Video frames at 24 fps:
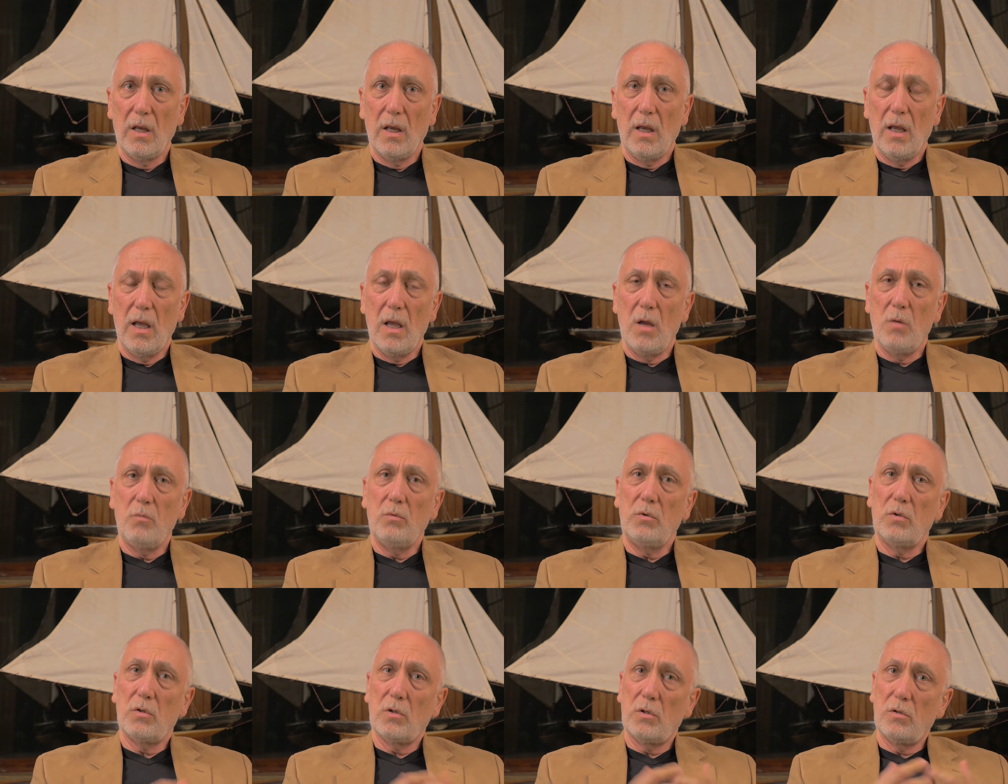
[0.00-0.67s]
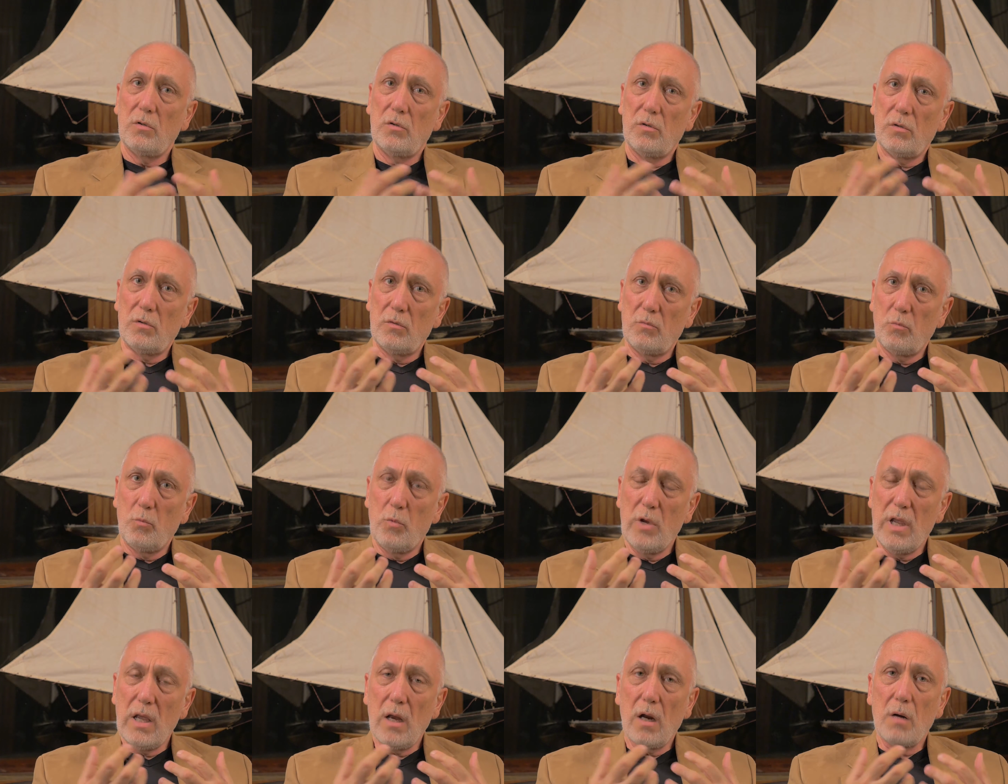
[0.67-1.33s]
And
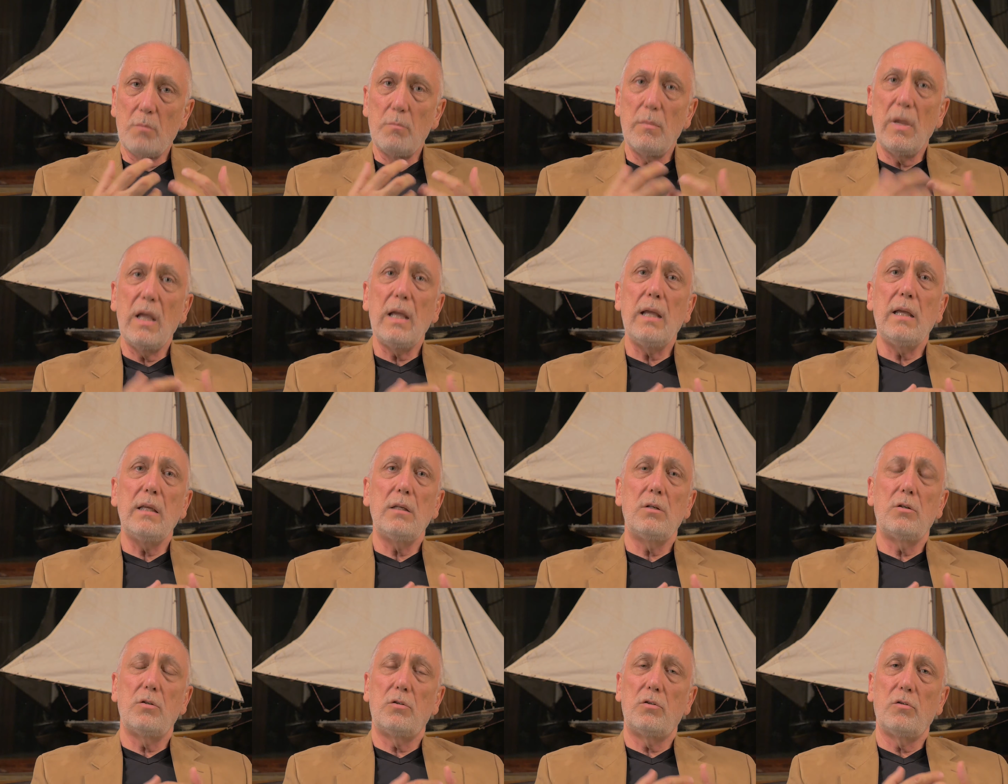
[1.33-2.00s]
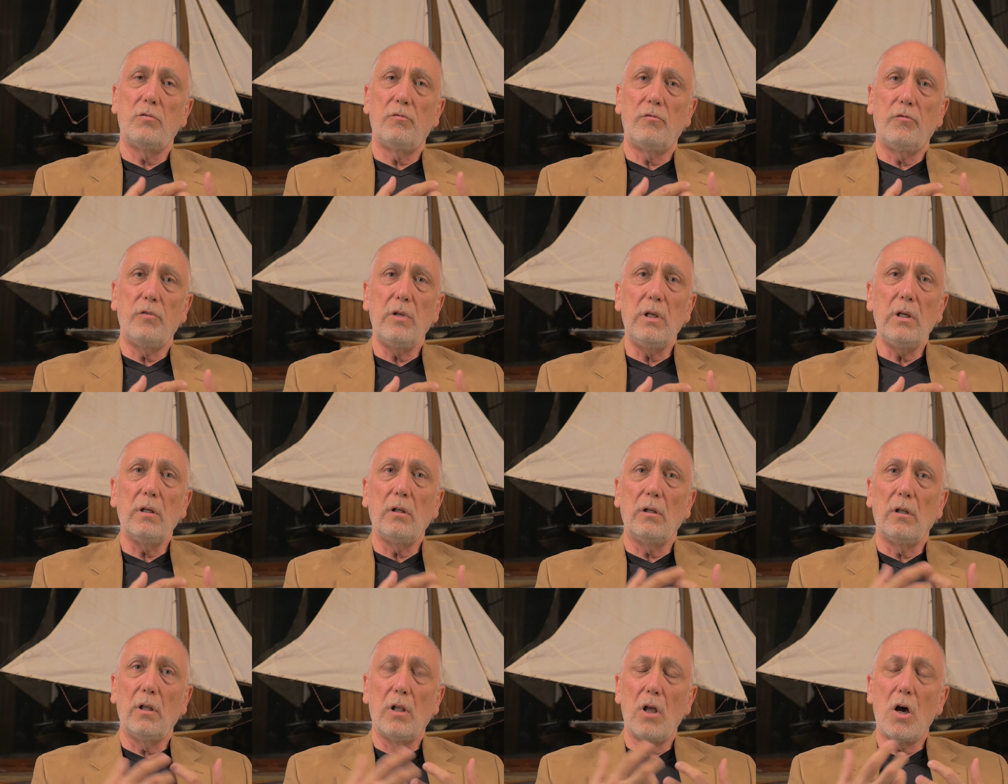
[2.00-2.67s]
we are made to
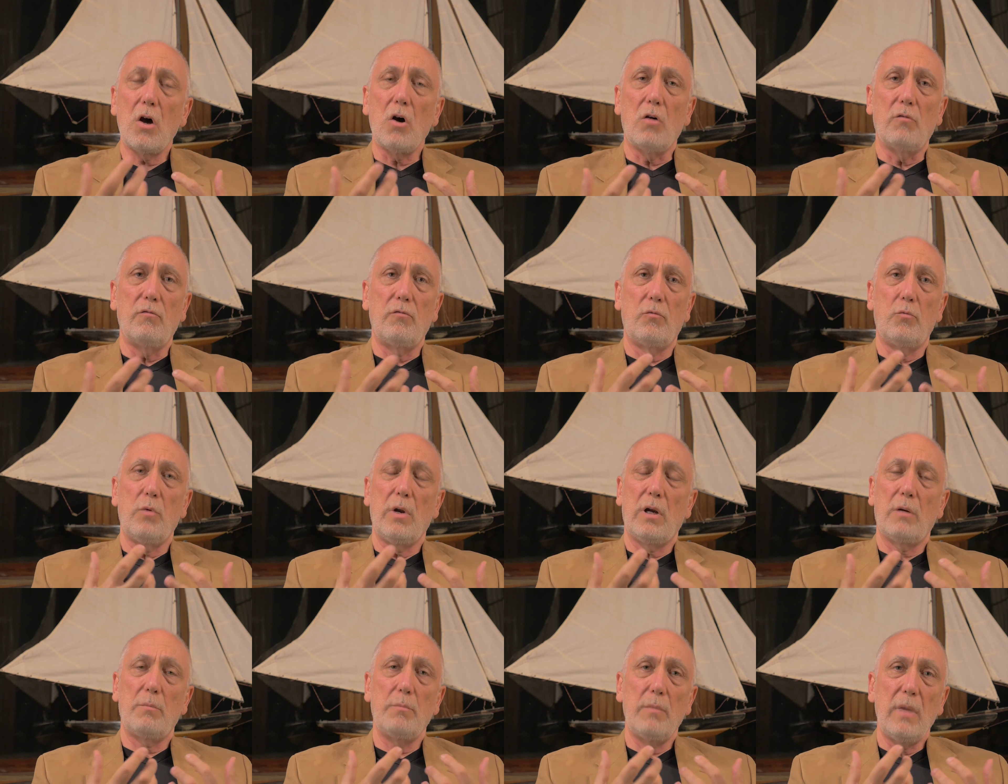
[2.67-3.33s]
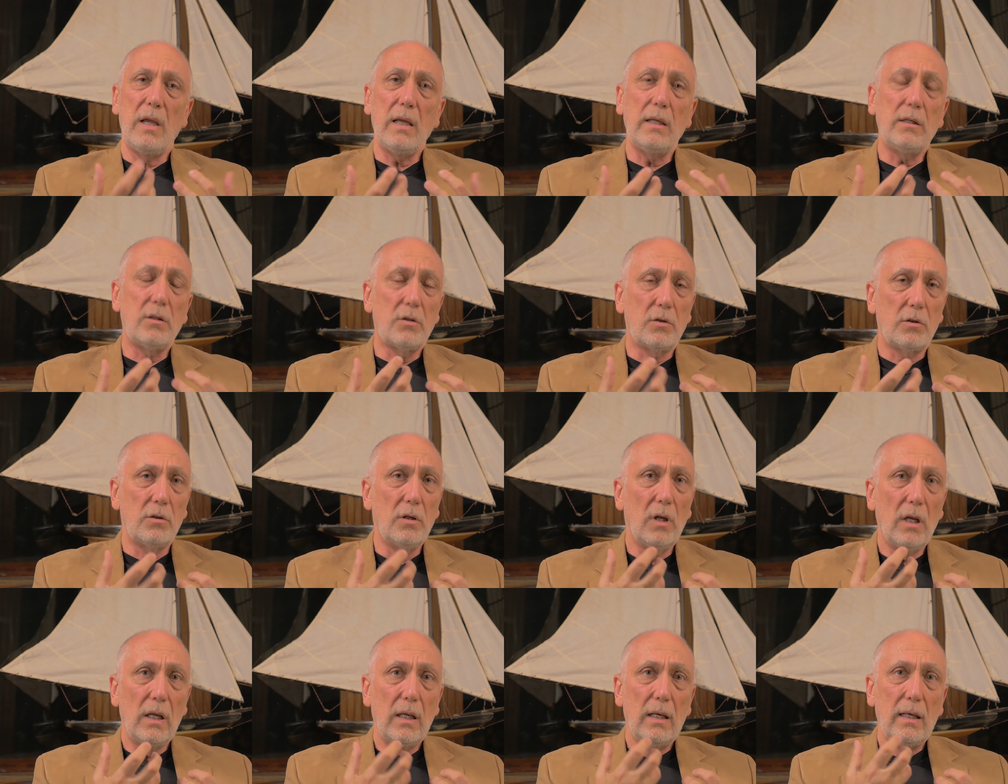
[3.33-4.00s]
feel love. We are made
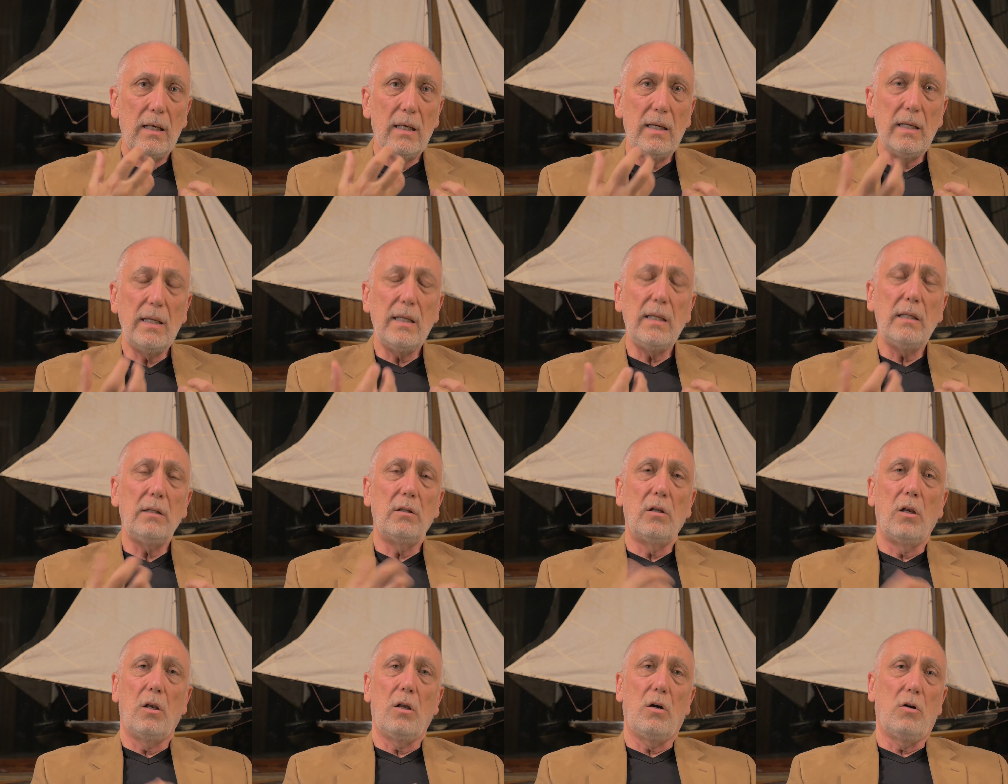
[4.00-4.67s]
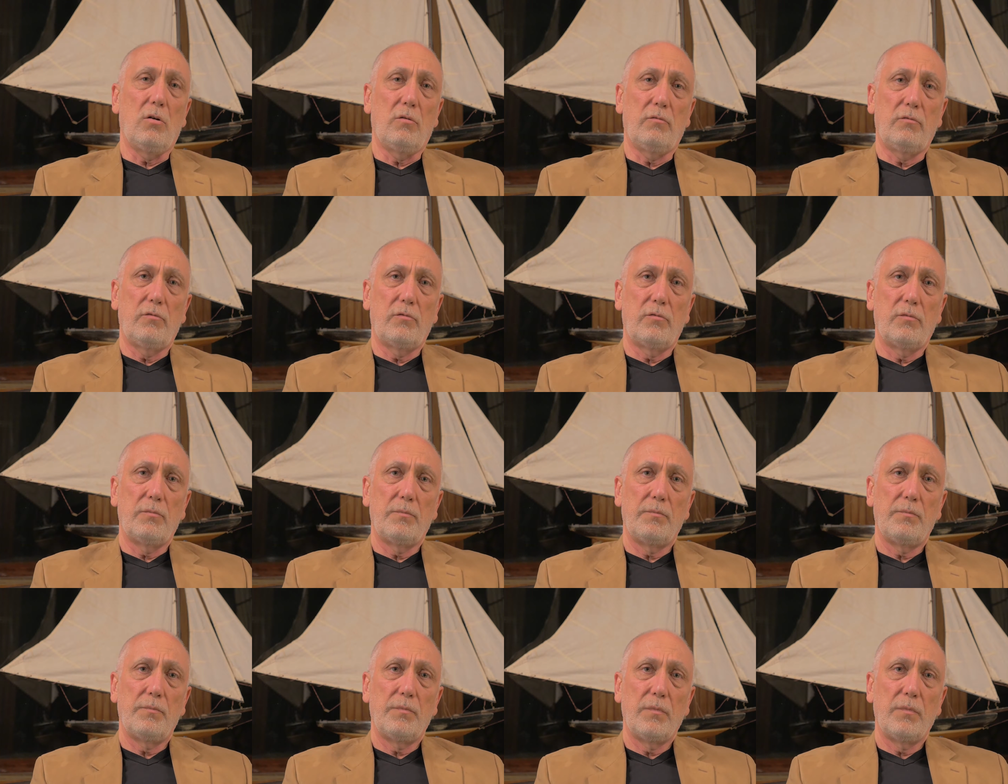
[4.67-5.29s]
to need love.